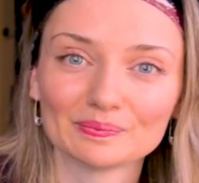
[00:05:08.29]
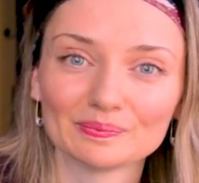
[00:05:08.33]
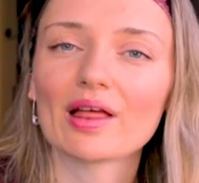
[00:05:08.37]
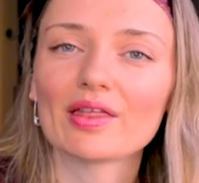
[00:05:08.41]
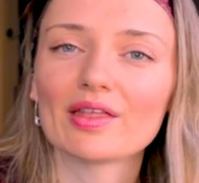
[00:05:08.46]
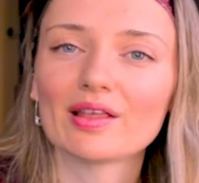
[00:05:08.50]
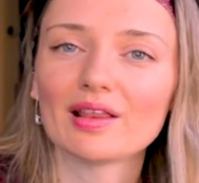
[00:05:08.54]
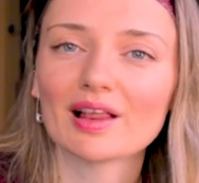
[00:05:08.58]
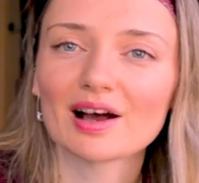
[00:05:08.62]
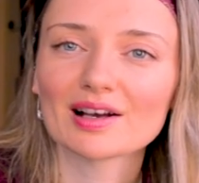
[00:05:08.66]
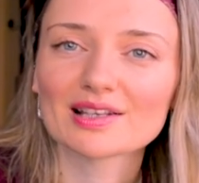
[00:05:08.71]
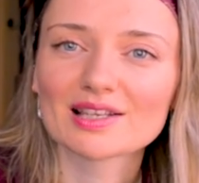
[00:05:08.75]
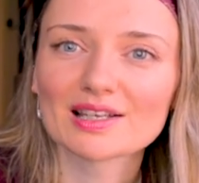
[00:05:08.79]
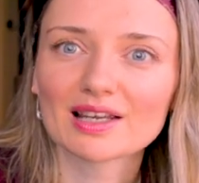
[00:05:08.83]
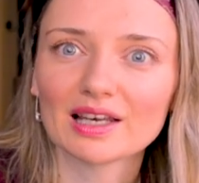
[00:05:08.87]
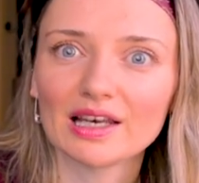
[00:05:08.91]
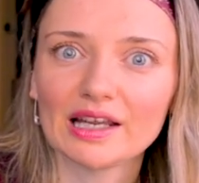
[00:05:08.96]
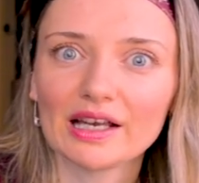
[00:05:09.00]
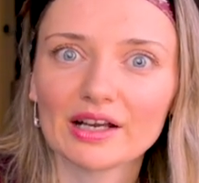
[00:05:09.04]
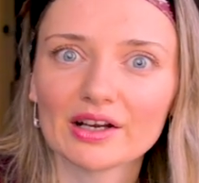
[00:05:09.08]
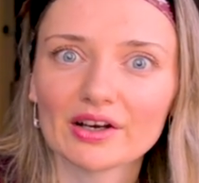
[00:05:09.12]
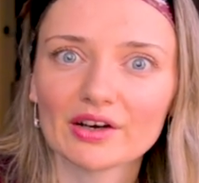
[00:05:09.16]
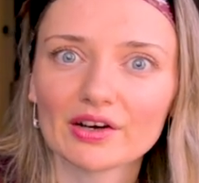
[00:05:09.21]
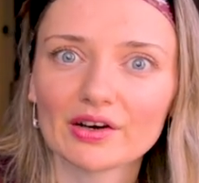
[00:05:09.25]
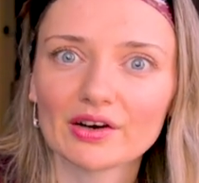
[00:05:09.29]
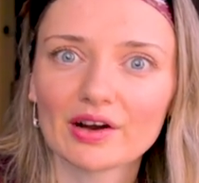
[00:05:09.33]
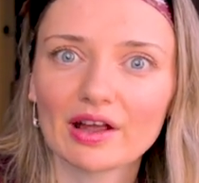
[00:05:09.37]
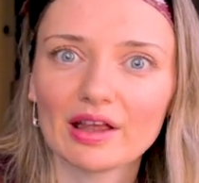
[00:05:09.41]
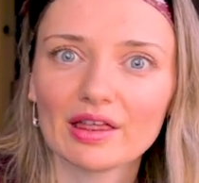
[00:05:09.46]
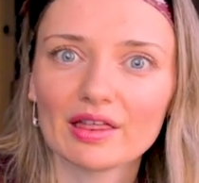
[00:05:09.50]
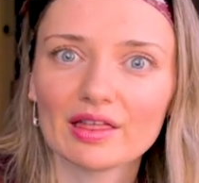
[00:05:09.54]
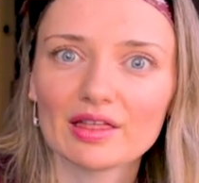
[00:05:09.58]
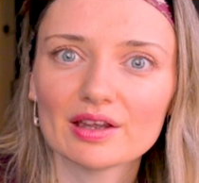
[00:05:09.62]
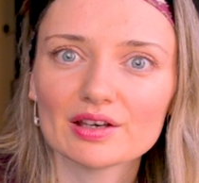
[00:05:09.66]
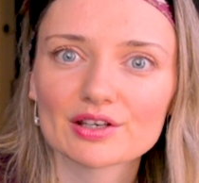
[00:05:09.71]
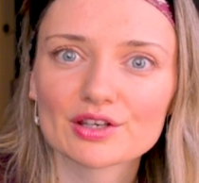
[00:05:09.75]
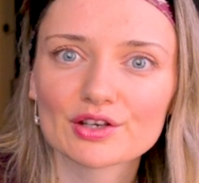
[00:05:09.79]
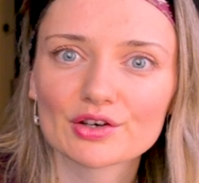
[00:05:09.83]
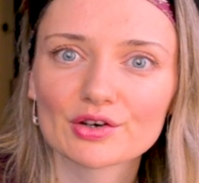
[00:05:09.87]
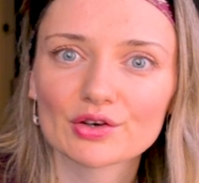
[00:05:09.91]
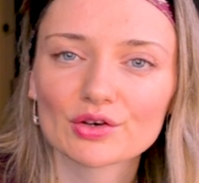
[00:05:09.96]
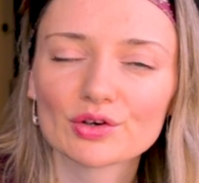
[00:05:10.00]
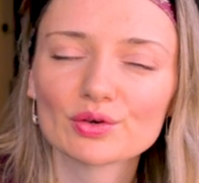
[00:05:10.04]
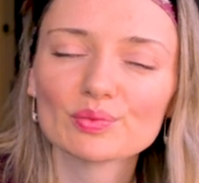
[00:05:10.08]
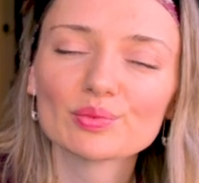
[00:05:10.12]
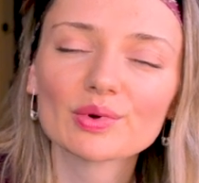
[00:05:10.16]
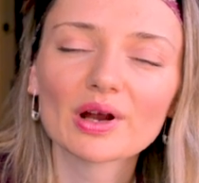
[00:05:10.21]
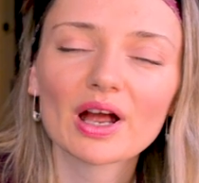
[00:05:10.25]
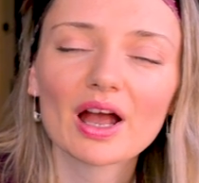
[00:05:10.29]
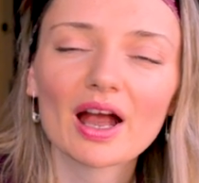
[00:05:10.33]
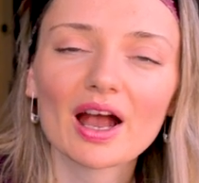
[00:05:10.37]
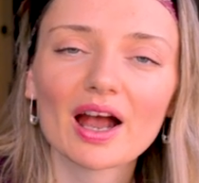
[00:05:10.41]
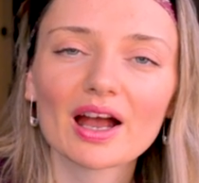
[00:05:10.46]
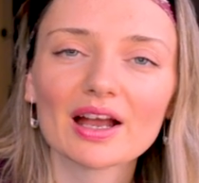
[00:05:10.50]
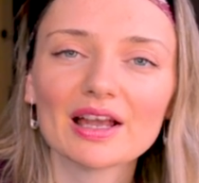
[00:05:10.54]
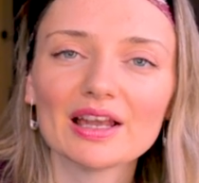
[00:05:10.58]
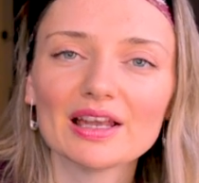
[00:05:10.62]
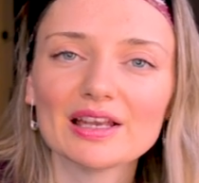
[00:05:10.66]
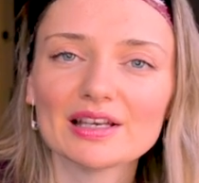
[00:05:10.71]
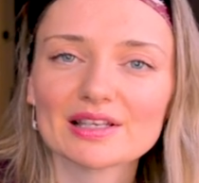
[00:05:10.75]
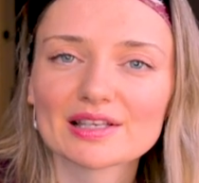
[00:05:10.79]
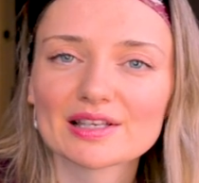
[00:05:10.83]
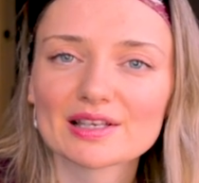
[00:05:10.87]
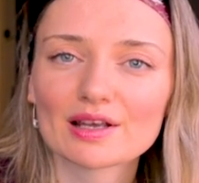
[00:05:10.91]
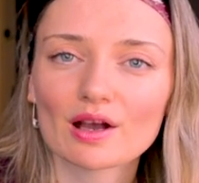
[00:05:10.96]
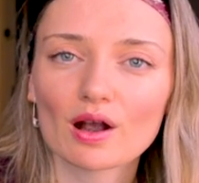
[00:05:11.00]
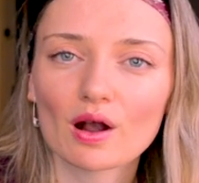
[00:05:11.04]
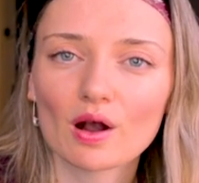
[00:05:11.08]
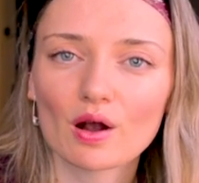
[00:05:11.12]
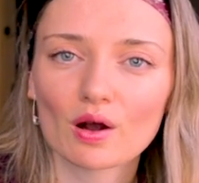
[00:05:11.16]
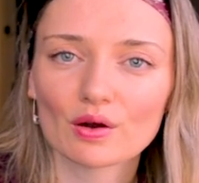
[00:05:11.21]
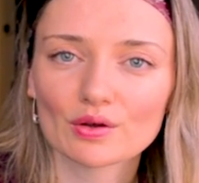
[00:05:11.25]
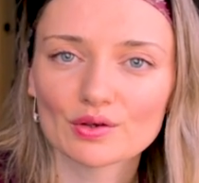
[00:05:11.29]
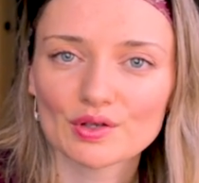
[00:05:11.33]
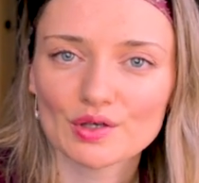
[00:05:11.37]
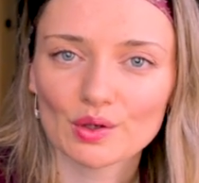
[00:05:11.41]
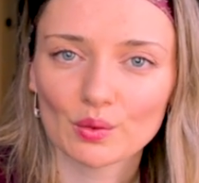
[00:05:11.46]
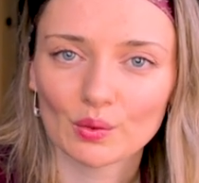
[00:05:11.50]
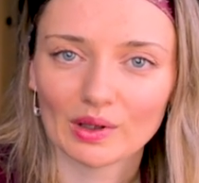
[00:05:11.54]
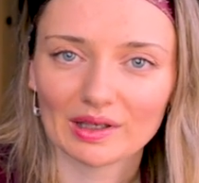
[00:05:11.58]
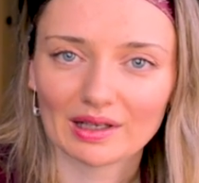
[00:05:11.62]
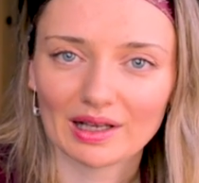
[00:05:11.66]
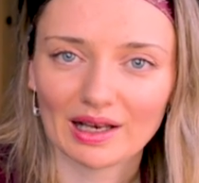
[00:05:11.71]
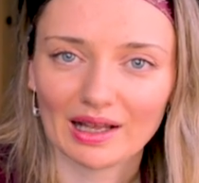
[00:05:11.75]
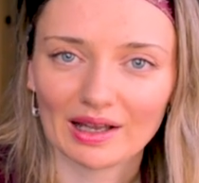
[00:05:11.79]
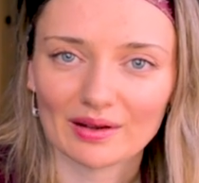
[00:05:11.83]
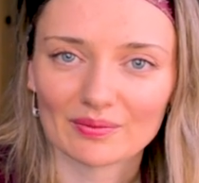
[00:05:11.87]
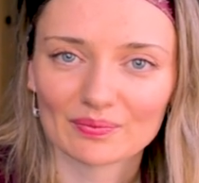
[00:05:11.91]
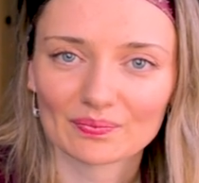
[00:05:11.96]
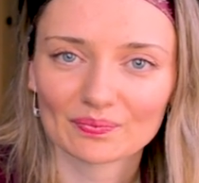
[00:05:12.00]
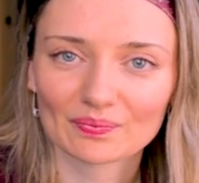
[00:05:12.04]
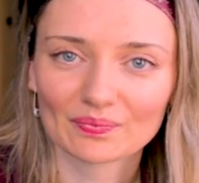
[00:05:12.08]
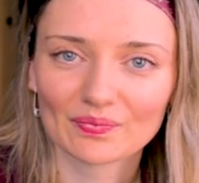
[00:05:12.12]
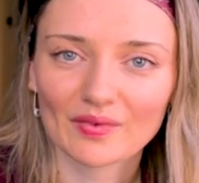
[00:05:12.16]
The last linker in this group is consequently.